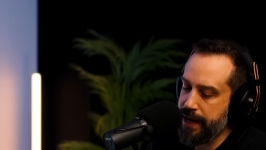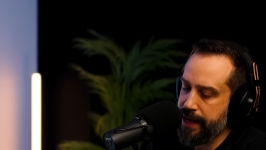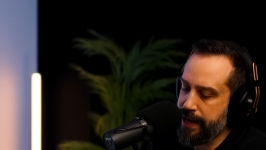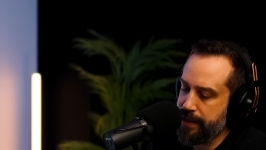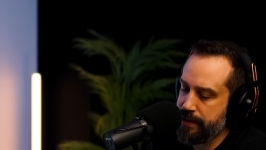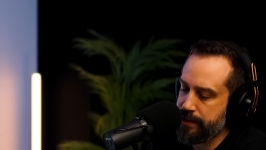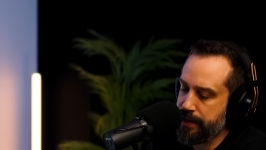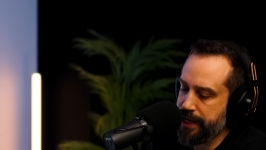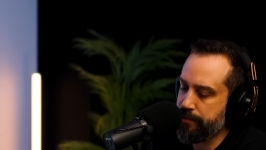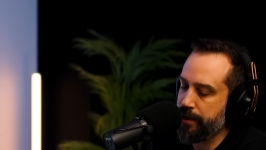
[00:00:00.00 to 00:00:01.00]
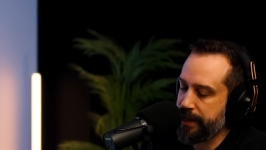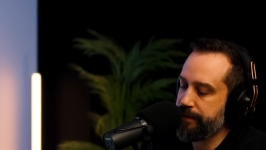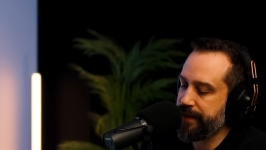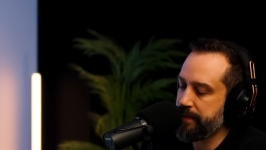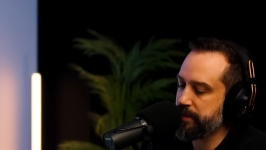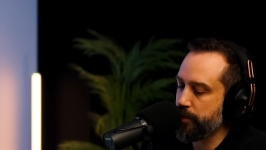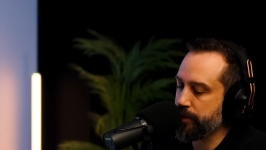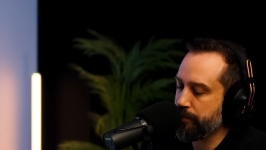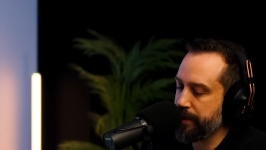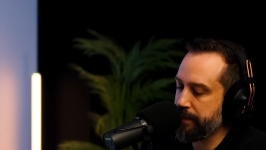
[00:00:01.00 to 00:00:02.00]
And he wrote that famous
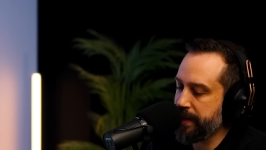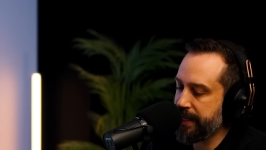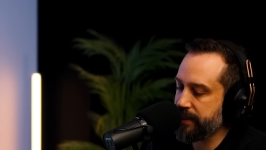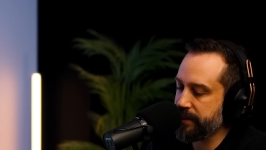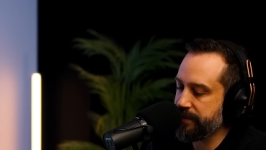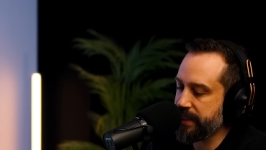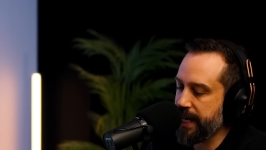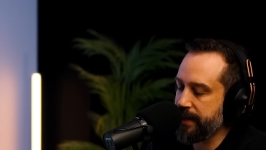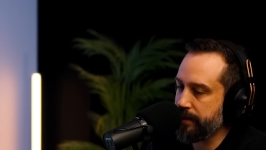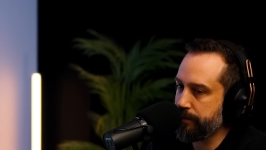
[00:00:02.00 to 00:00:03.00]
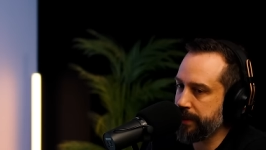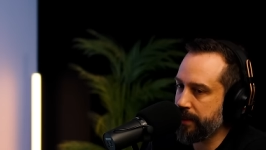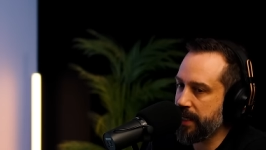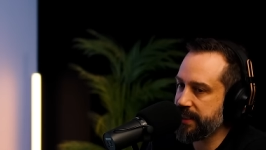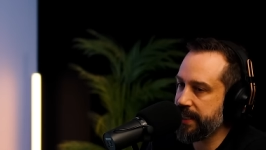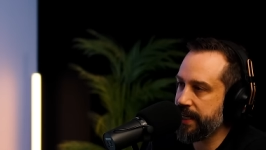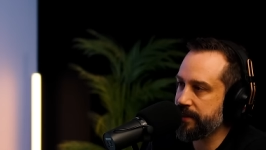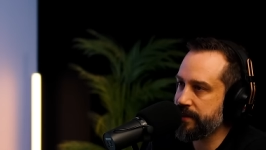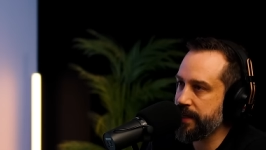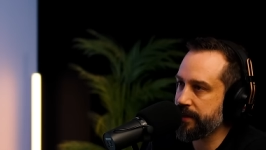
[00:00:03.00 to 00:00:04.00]
book, The Ring Makers of Saturn, in
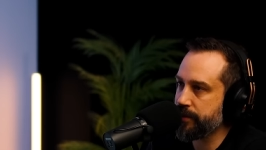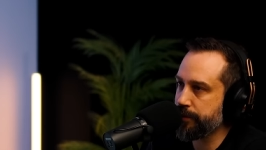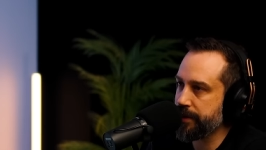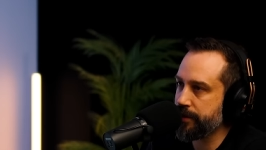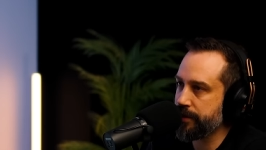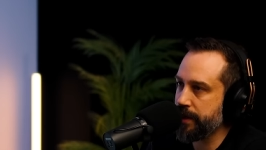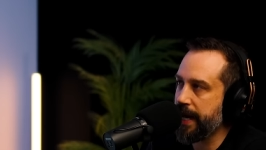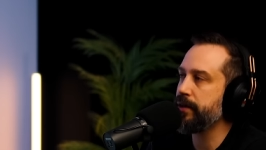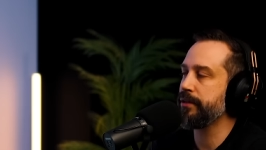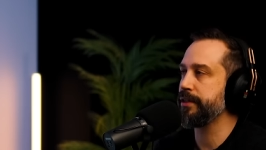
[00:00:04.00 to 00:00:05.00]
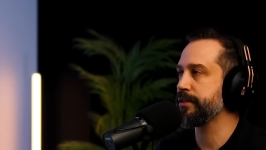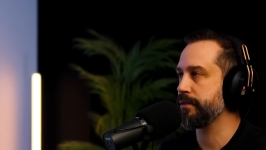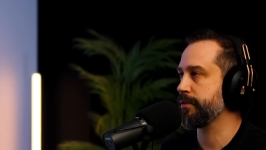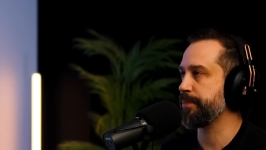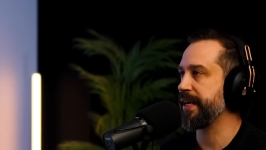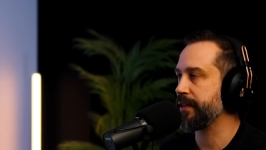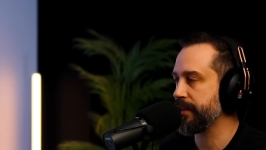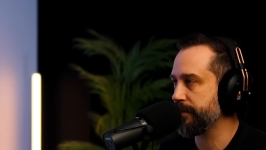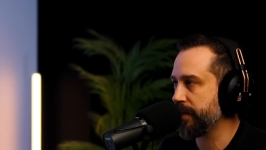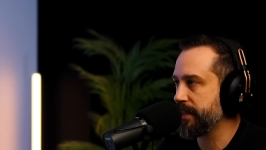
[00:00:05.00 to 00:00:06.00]
1986, which had all these speculative